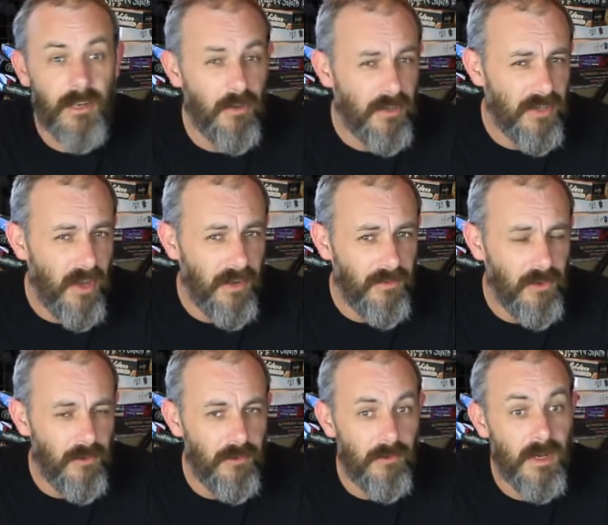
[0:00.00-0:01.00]
looks kind of
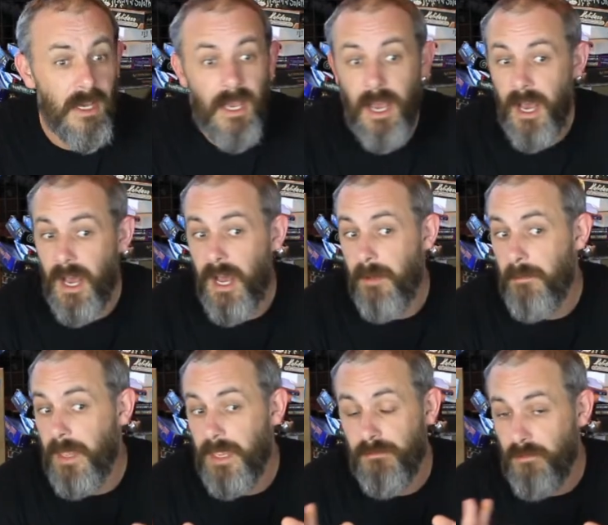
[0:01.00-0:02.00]
cool.
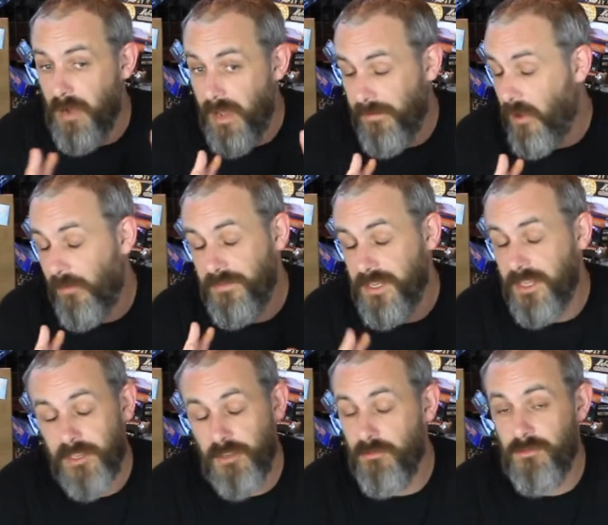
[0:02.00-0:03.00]
He will have, obviously,
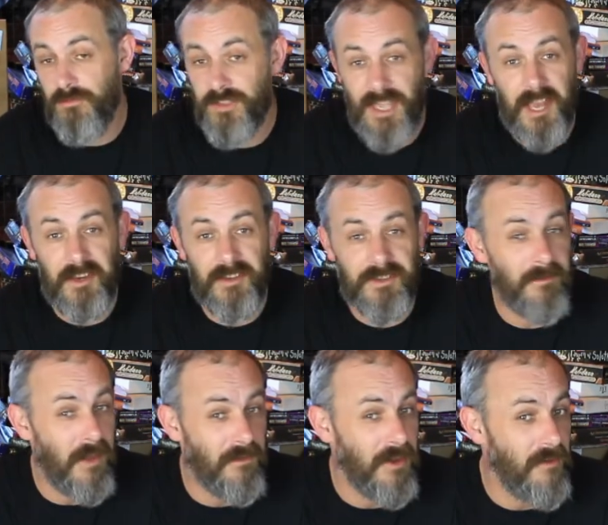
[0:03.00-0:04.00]
the usual standard
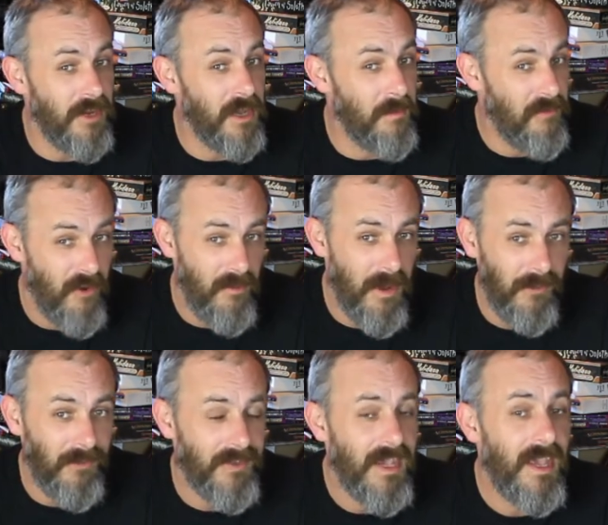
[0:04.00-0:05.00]
Snowdonia
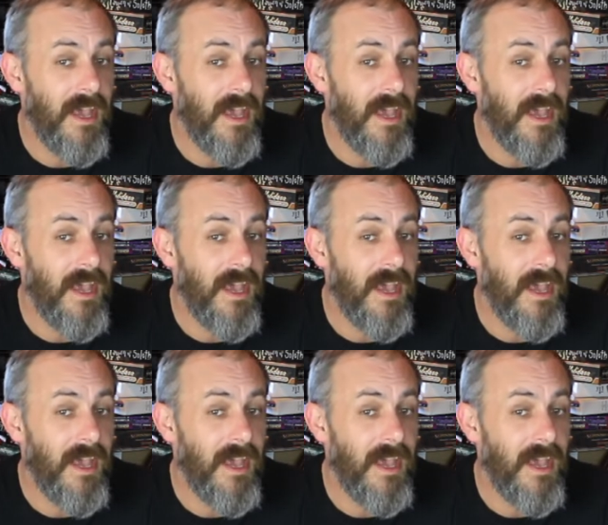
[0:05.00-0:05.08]
promos,